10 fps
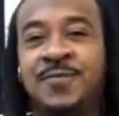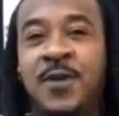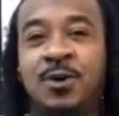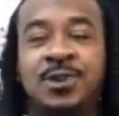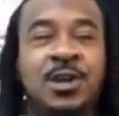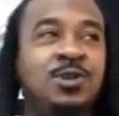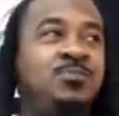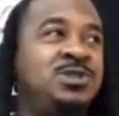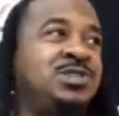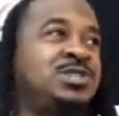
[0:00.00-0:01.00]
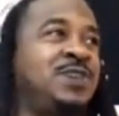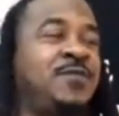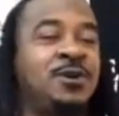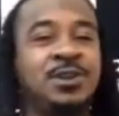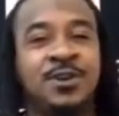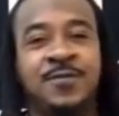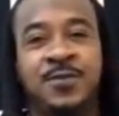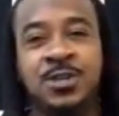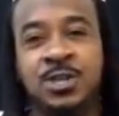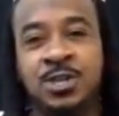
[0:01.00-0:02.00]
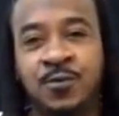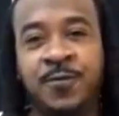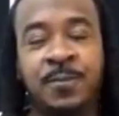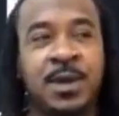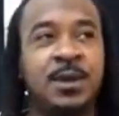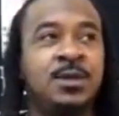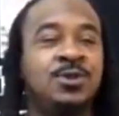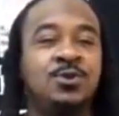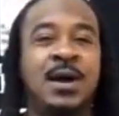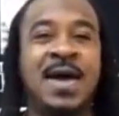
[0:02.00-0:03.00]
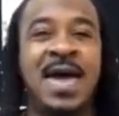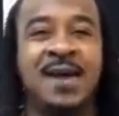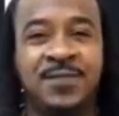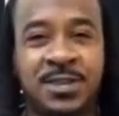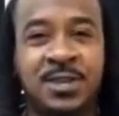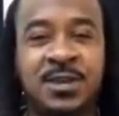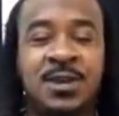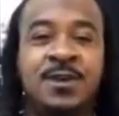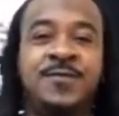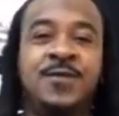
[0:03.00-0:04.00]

out there. You put yourself out there for the youth, man. You are an advocate for the